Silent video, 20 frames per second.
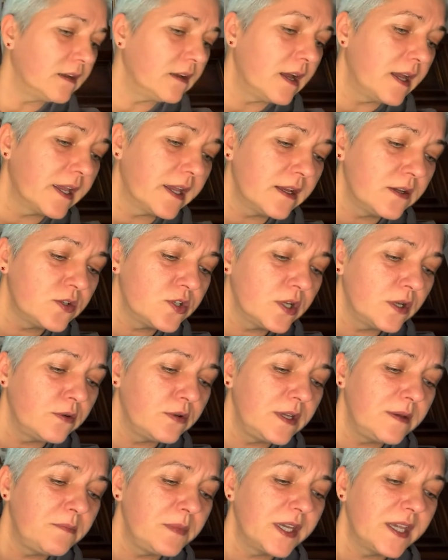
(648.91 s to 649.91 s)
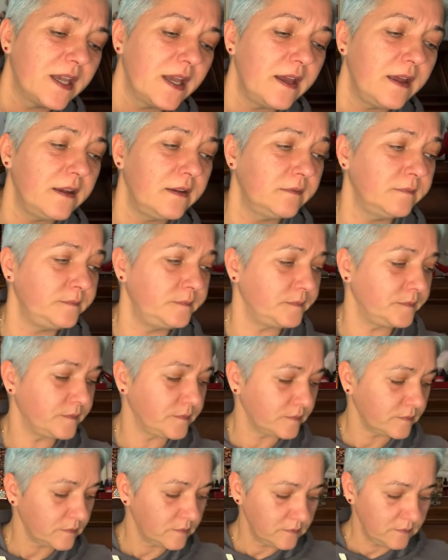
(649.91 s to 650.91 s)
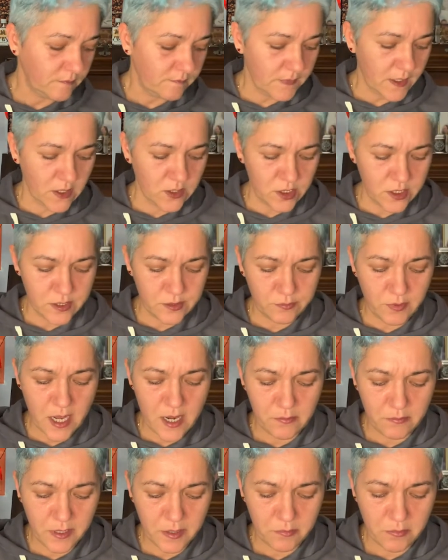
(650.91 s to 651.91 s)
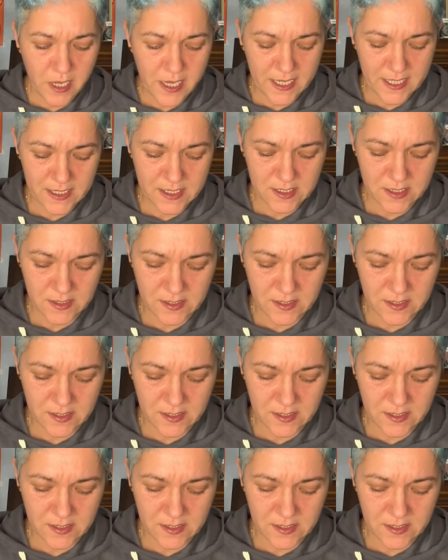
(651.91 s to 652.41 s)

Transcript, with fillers: I can show them again just while we wait